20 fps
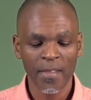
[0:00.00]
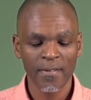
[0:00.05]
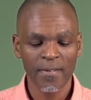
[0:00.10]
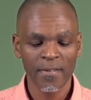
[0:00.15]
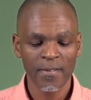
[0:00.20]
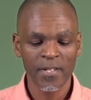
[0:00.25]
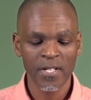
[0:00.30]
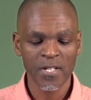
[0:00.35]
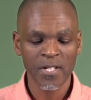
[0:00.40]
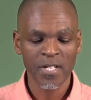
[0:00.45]

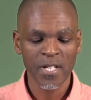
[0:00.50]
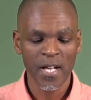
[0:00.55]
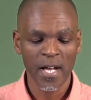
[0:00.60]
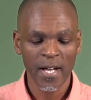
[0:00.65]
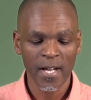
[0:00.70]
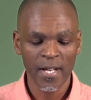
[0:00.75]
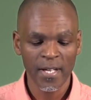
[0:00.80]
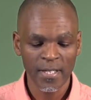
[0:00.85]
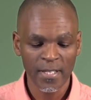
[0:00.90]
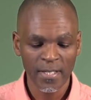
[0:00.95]
the
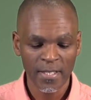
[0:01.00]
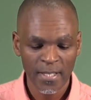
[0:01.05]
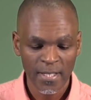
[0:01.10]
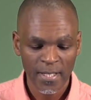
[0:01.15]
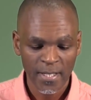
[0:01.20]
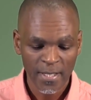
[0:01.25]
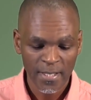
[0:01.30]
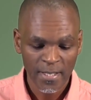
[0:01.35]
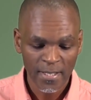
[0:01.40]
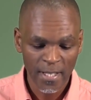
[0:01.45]
sun,
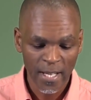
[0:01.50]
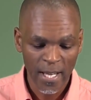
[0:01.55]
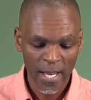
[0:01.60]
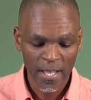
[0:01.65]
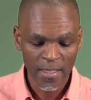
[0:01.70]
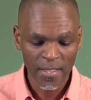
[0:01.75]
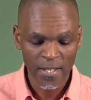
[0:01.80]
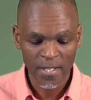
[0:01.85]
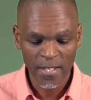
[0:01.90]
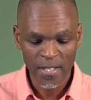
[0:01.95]
the Earth and the